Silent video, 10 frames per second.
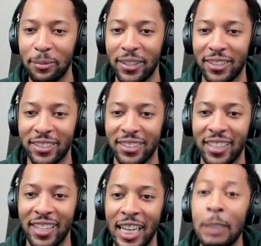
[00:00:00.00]
Because
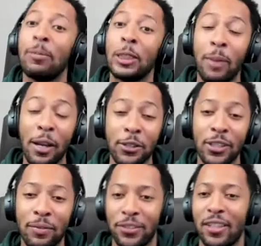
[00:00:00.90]

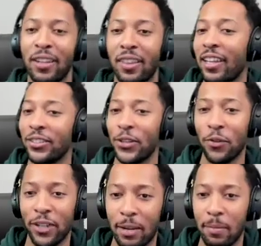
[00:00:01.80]
especially for sending things
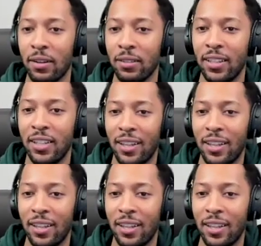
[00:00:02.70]
over email,